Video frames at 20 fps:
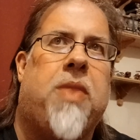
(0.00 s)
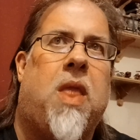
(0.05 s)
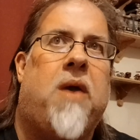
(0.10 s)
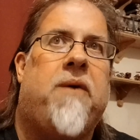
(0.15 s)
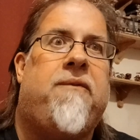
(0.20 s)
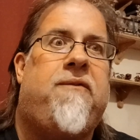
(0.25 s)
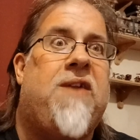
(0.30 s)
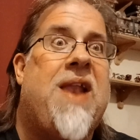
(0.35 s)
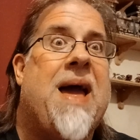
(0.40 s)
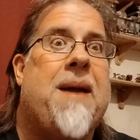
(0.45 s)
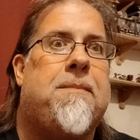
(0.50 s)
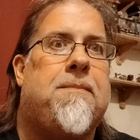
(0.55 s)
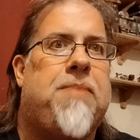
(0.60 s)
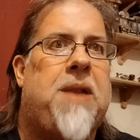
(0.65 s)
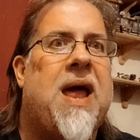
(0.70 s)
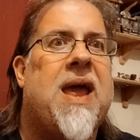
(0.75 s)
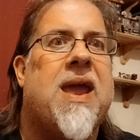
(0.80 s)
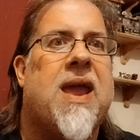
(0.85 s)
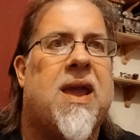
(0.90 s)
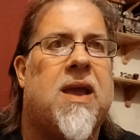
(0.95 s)
flat
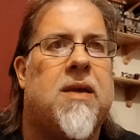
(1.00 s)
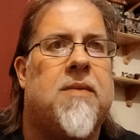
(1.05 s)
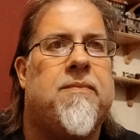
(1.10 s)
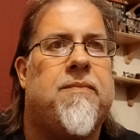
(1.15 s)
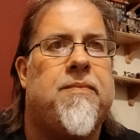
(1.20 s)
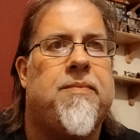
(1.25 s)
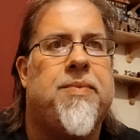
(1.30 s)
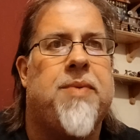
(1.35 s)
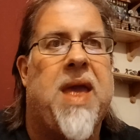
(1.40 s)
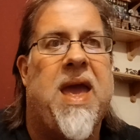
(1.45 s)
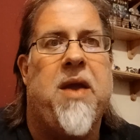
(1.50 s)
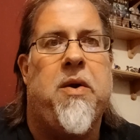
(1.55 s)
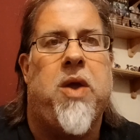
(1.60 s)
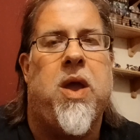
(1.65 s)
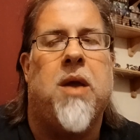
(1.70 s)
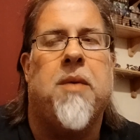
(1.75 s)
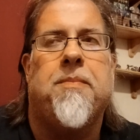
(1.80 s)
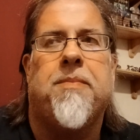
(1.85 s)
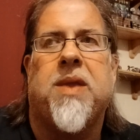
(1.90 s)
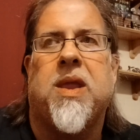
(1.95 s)
playing
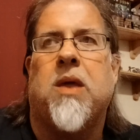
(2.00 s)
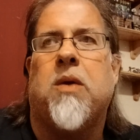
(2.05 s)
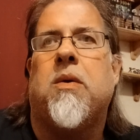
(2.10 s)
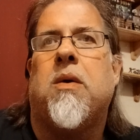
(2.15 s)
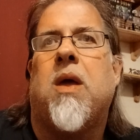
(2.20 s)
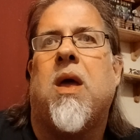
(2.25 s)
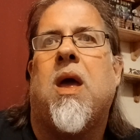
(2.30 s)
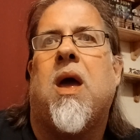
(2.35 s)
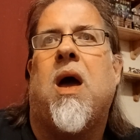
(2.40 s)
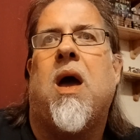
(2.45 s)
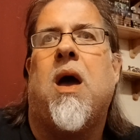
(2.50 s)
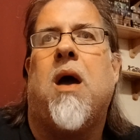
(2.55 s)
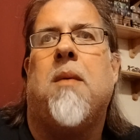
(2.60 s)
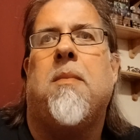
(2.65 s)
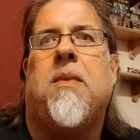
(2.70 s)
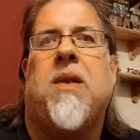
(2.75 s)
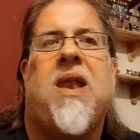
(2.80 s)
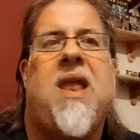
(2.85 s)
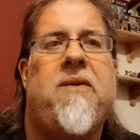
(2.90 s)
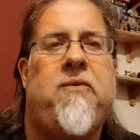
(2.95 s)
area,
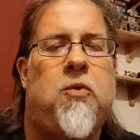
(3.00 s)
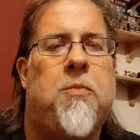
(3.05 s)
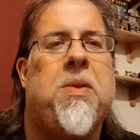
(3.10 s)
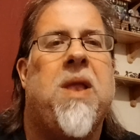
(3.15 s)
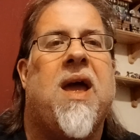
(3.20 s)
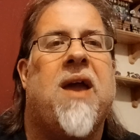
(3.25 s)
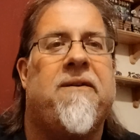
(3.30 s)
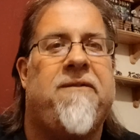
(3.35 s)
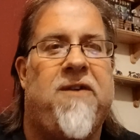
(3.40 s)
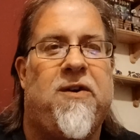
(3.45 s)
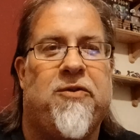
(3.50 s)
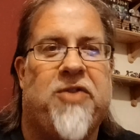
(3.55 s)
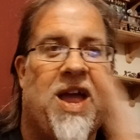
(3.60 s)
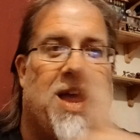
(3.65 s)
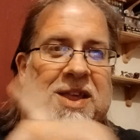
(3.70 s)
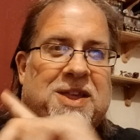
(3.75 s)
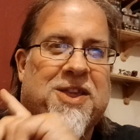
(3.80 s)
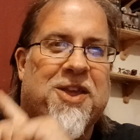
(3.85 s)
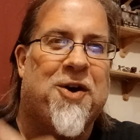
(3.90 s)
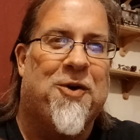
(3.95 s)
level playing field.
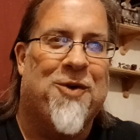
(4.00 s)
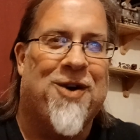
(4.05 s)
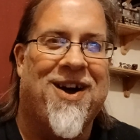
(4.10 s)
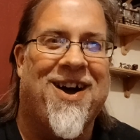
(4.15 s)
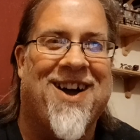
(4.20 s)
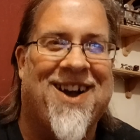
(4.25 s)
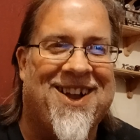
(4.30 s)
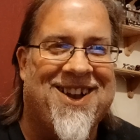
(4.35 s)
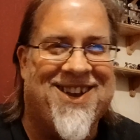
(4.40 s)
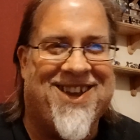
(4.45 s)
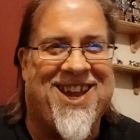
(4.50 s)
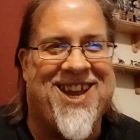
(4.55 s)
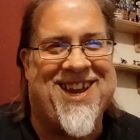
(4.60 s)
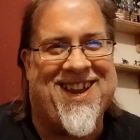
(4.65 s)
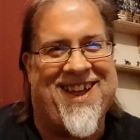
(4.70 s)
That's the word.